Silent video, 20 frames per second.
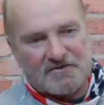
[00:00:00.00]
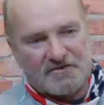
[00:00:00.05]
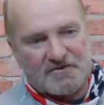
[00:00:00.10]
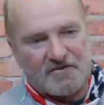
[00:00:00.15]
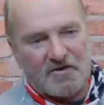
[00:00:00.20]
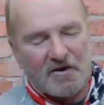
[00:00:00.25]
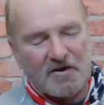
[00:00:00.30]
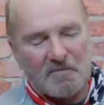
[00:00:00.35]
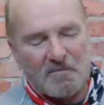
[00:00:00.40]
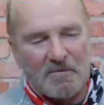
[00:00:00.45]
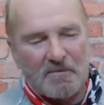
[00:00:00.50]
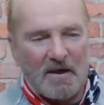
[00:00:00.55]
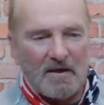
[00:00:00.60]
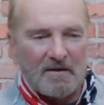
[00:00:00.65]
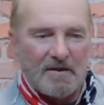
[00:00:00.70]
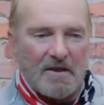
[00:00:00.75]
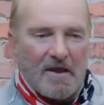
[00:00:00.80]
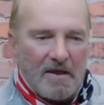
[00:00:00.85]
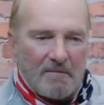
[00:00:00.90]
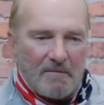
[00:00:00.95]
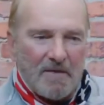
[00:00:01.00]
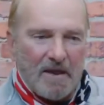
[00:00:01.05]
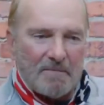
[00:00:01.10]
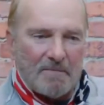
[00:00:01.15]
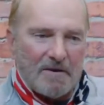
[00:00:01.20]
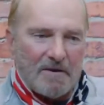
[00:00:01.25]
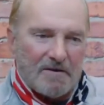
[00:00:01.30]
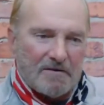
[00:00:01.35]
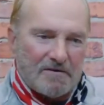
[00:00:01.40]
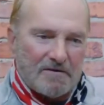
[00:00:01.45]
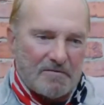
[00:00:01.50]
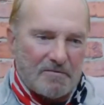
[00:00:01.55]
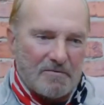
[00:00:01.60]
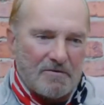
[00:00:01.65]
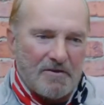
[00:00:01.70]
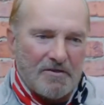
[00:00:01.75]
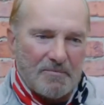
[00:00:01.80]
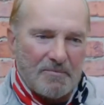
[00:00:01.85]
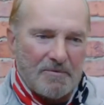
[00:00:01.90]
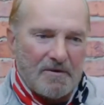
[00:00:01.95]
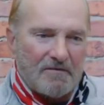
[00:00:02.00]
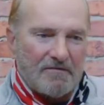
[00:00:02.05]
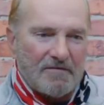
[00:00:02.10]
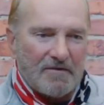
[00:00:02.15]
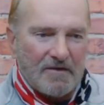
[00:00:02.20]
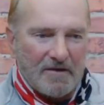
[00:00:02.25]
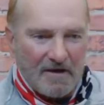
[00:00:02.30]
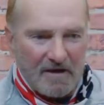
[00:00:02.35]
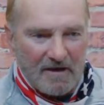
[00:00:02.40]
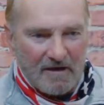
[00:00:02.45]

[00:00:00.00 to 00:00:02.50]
Talk about maybe two or three of the